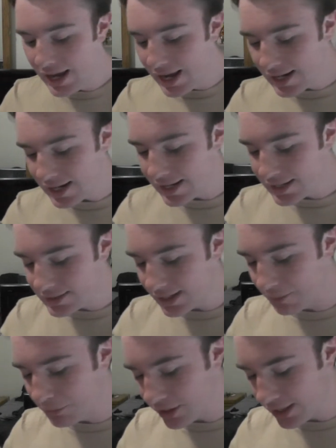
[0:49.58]
It is,
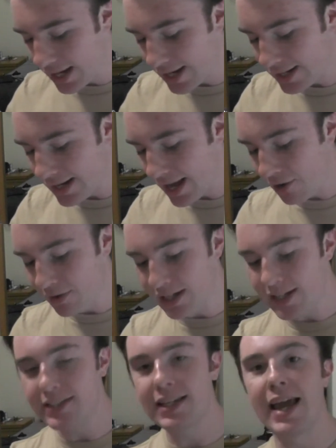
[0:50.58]
and I'm looking at it now, it
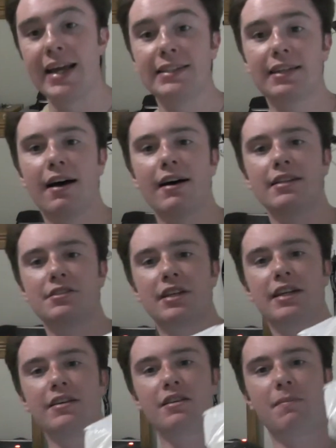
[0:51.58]
is a ton. So
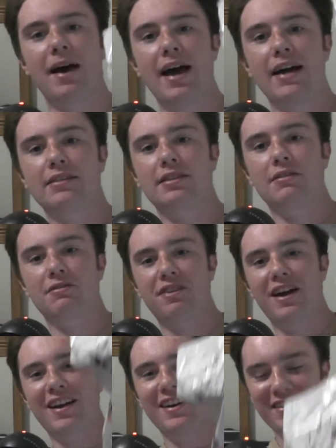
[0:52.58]
here are the bags. They're
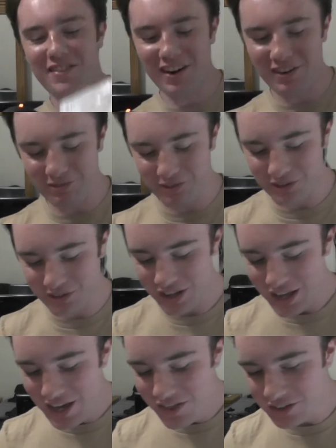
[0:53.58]
very, very full.
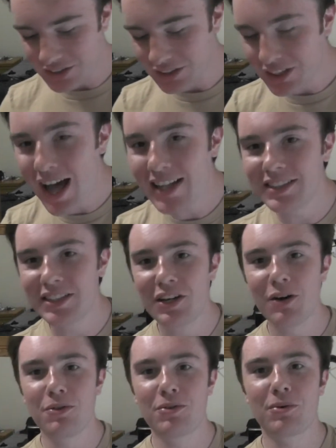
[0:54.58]
There's a lot to
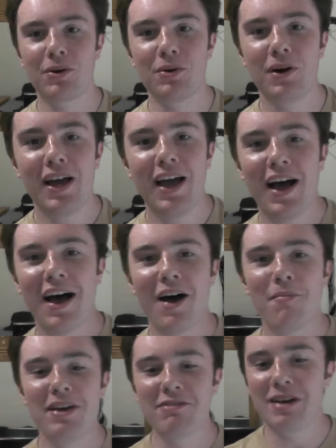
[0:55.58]
go through.
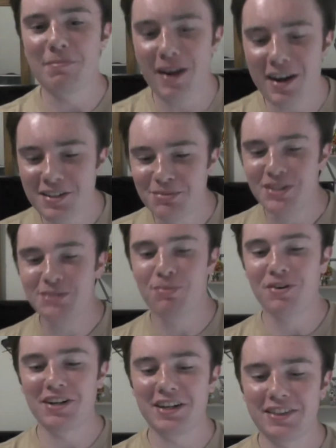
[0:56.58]
If my parents were
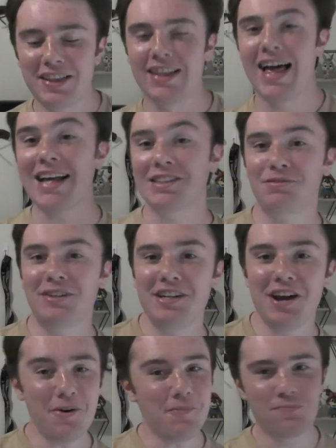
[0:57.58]
disappointed in the last
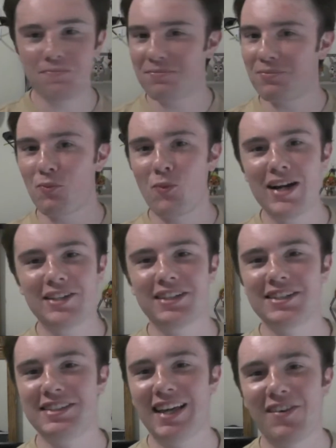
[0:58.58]
video, wait till
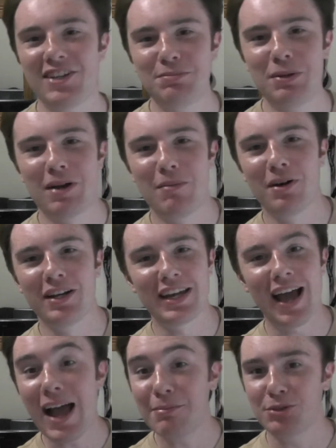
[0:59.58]
they see how I spend my money.
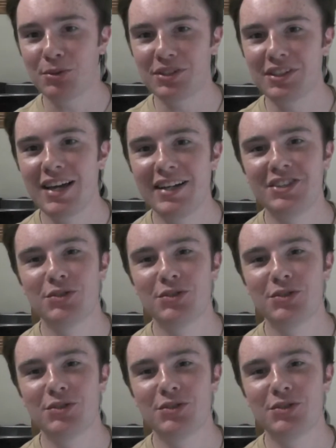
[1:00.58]
I'm so excited.